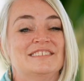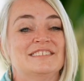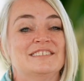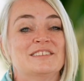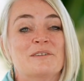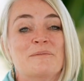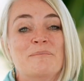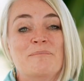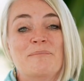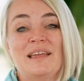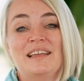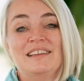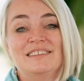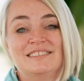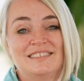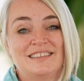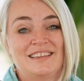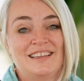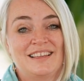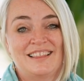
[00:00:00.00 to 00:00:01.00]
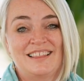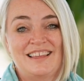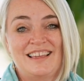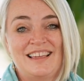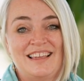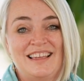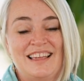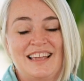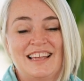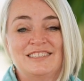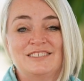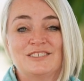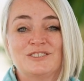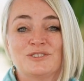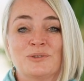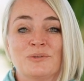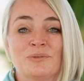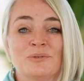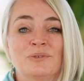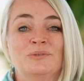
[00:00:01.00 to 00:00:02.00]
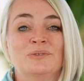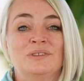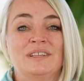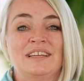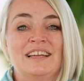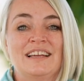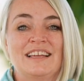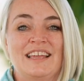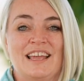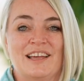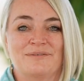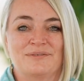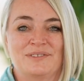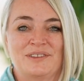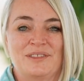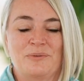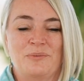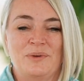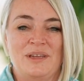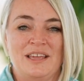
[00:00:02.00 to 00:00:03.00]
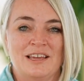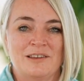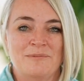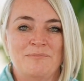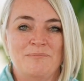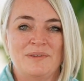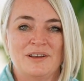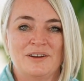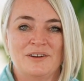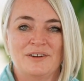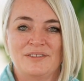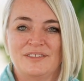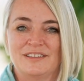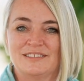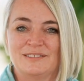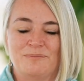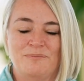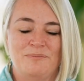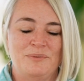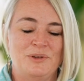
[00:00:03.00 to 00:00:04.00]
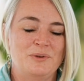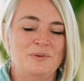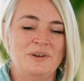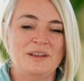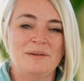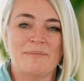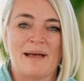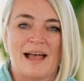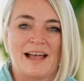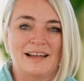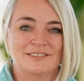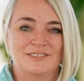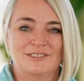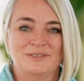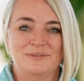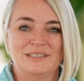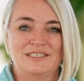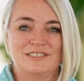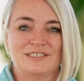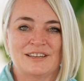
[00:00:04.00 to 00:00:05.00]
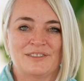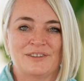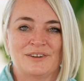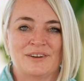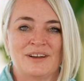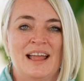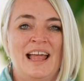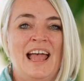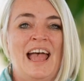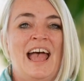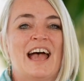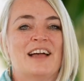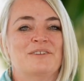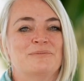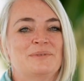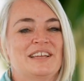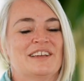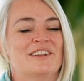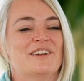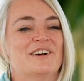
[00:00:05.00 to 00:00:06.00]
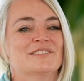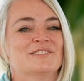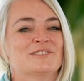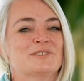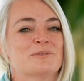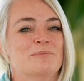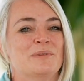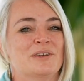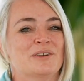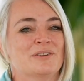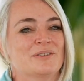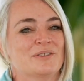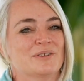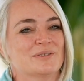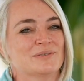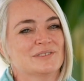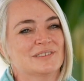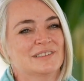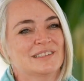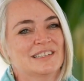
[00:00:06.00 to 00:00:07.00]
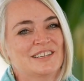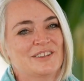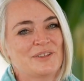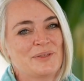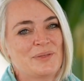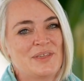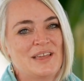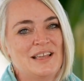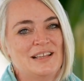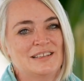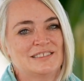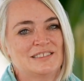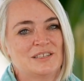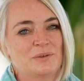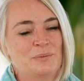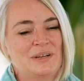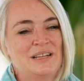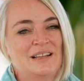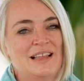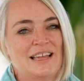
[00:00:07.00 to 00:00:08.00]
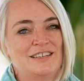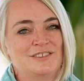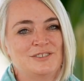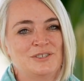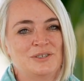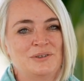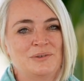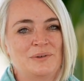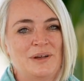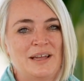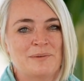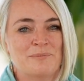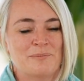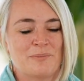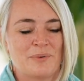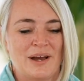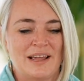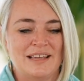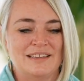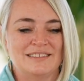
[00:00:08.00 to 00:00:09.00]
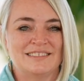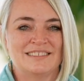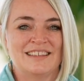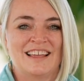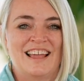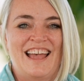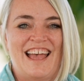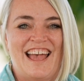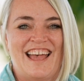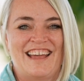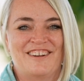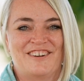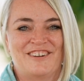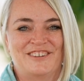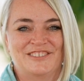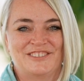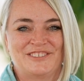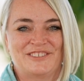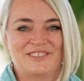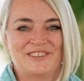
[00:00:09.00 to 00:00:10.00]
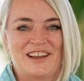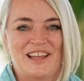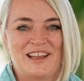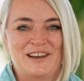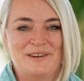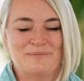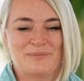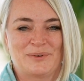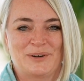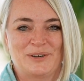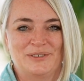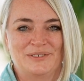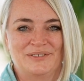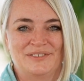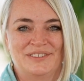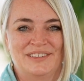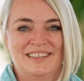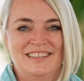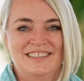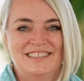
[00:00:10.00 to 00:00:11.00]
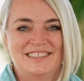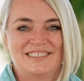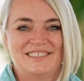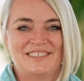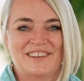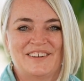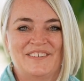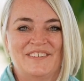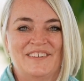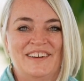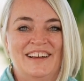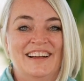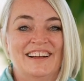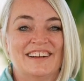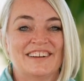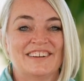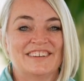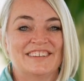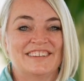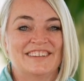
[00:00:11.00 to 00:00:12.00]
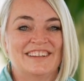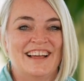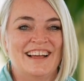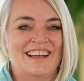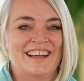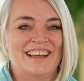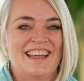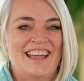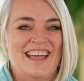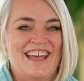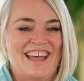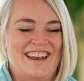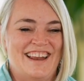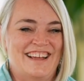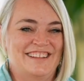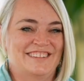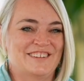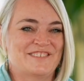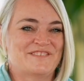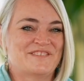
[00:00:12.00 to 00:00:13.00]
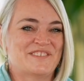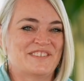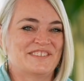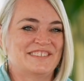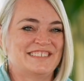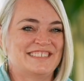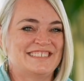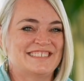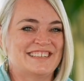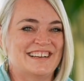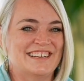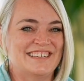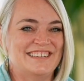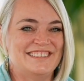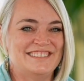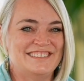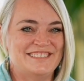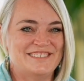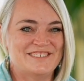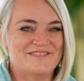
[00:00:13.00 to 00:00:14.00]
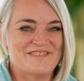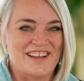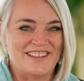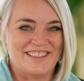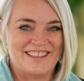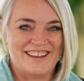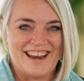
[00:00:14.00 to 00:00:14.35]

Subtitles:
is an amazing thing. It's truly a gift that we can mirror this beauty back to each other, and we can also mirror those little things that we'd like to embrace and alter and improve. So good luck, and I look forward to talking to you about the